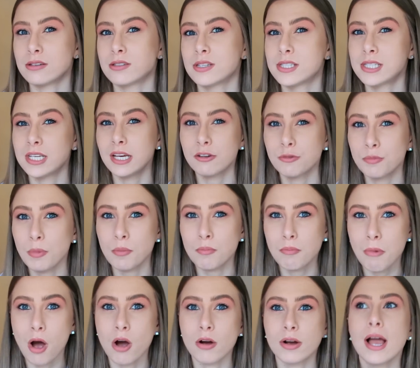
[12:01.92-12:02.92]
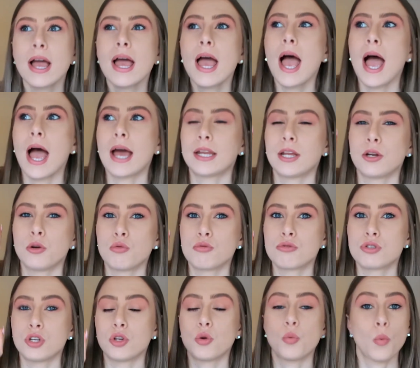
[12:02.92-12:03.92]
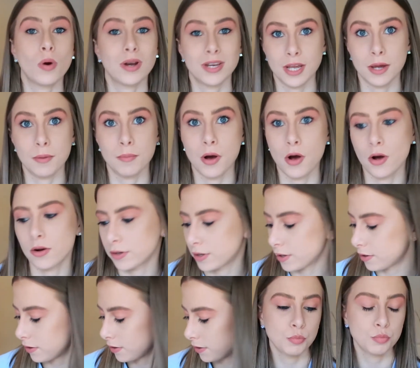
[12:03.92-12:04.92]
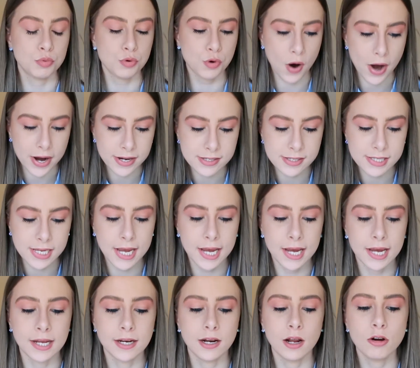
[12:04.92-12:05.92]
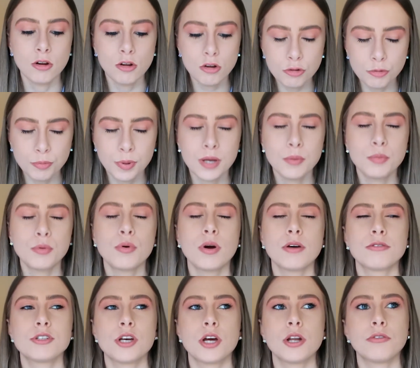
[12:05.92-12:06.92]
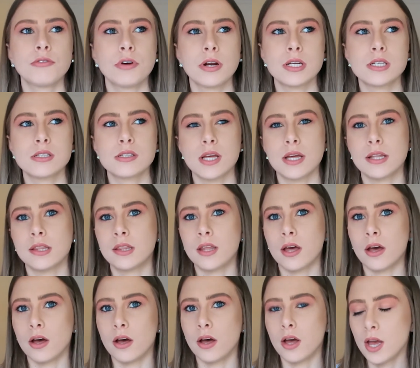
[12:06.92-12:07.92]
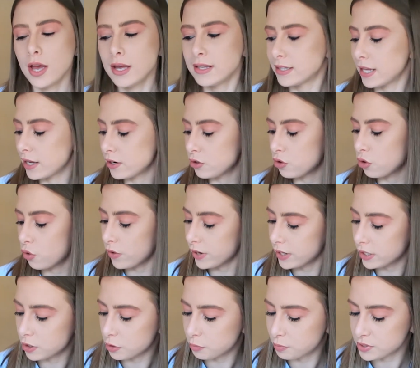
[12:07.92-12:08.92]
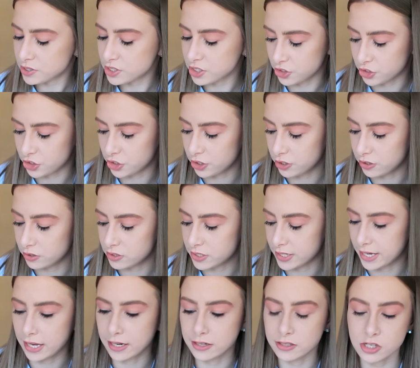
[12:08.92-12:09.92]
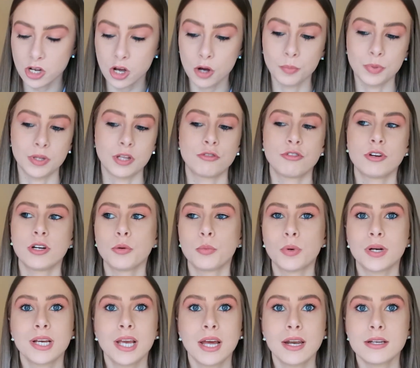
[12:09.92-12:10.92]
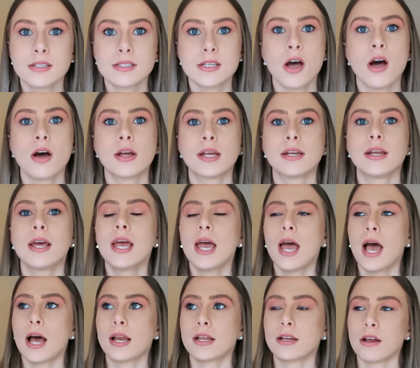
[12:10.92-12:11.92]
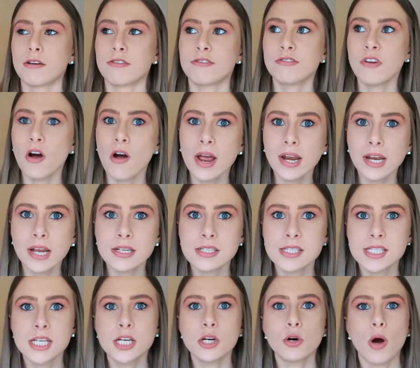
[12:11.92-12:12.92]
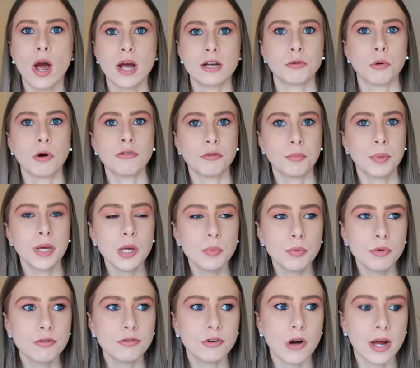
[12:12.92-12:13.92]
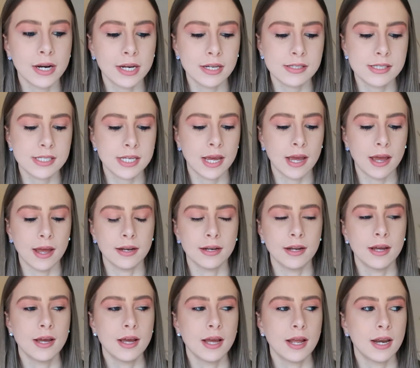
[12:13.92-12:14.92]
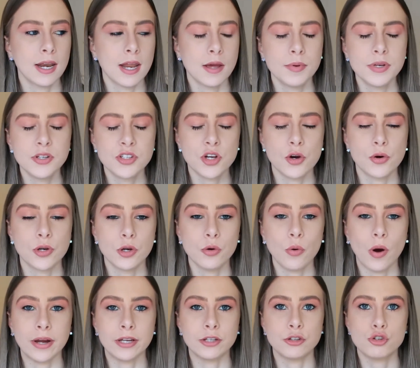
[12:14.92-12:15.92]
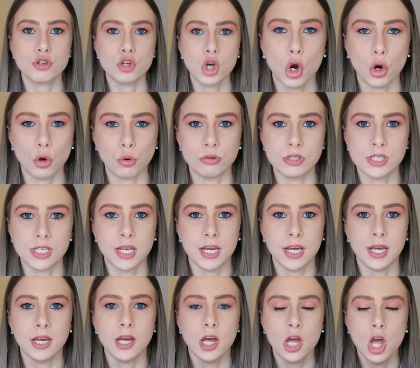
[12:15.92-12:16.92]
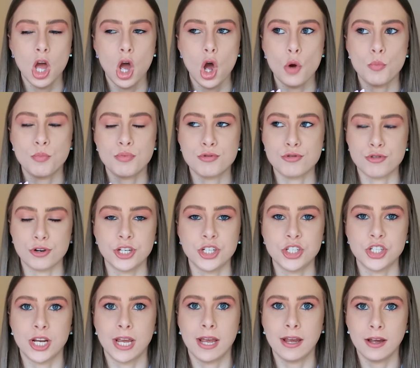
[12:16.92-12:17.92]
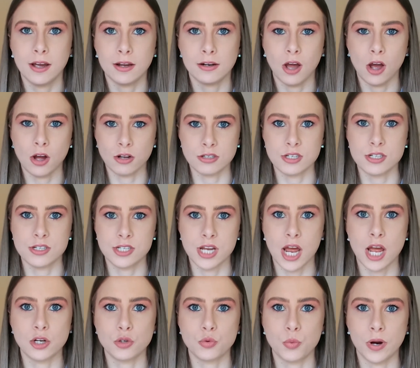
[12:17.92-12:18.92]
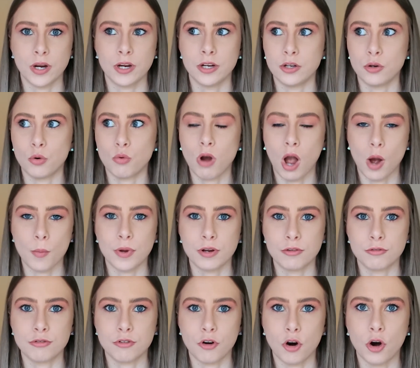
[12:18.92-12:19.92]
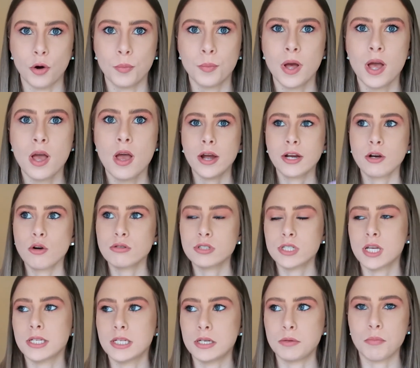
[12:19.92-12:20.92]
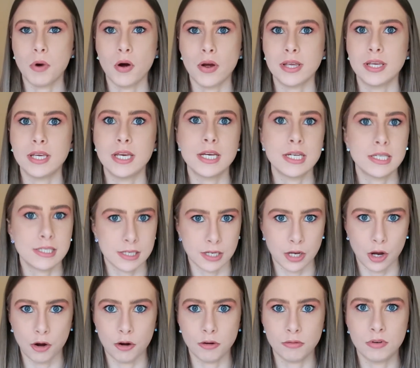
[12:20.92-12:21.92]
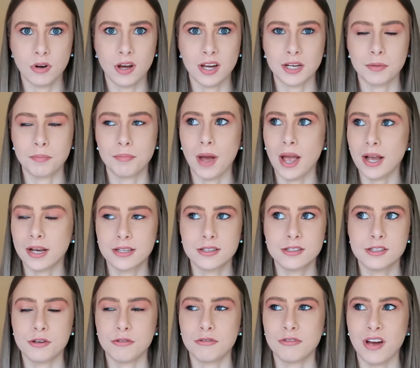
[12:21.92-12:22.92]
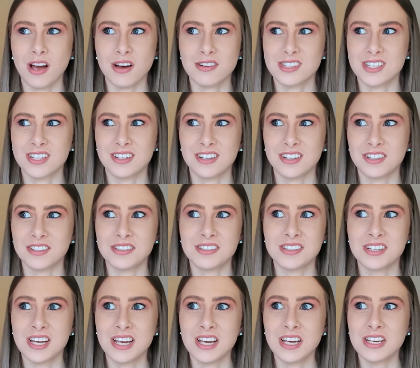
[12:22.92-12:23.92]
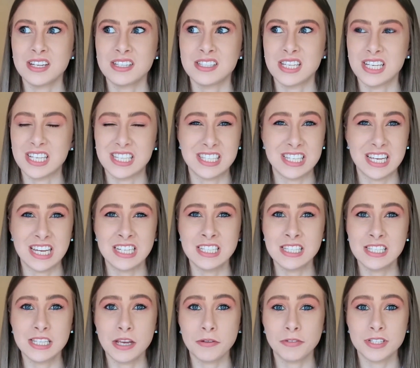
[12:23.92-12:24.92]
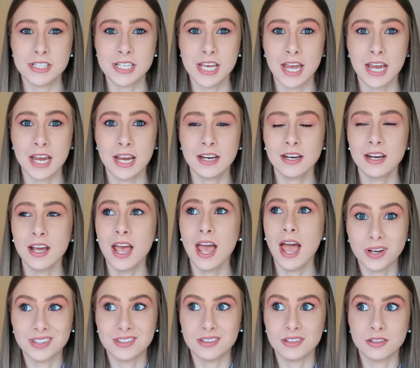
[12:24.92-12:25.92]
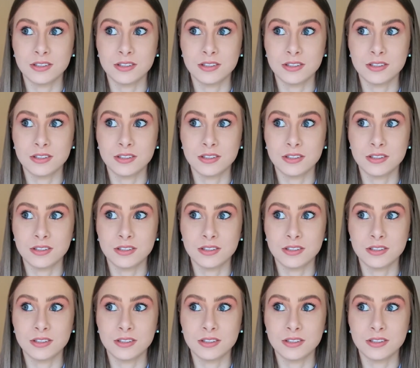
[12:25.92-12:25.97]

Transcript: it's the 6th month mark and then also the 1 year mark. Pricing. A lot of people have turned around and said that they're not in the position to get it done, but they really want to get it done, and how did I finance it, or how do other people finance it? And let me tell you, I totally appreciate and understand where you're coming from. I contacted mine years ago, like back in 2016, 17. I